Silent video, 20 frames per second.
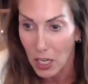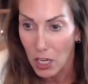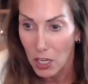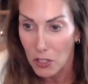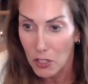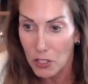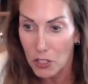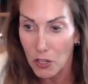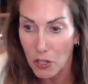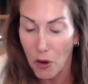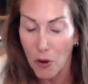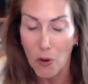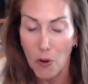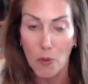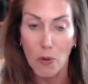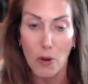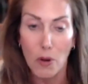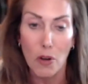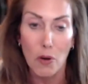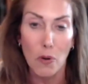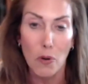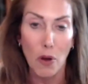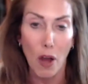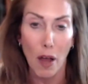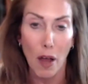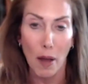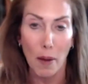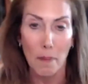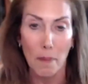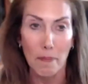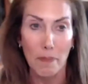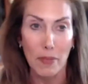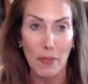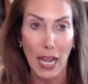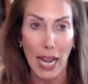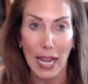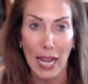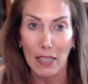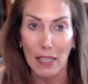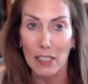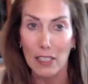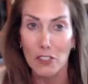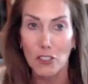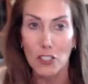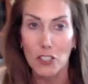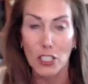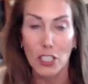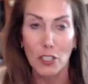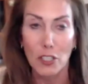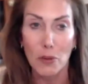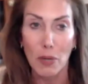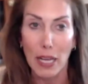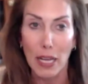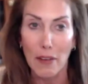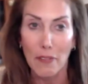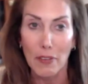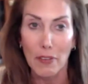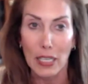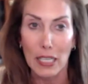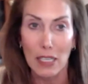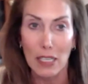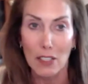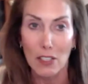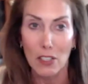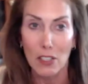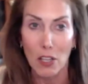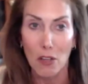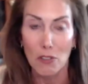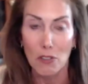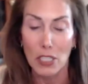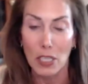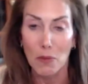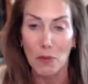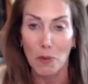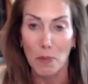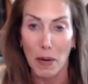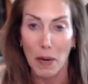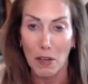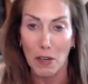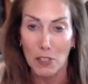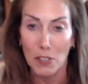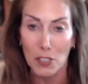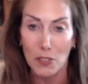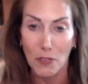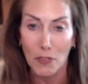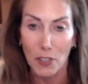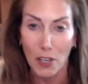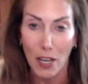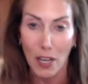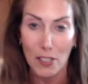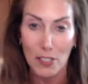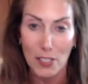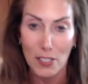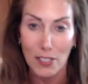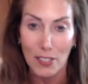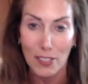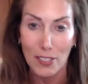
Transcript: So, Alan, do you have any closing remarks for us?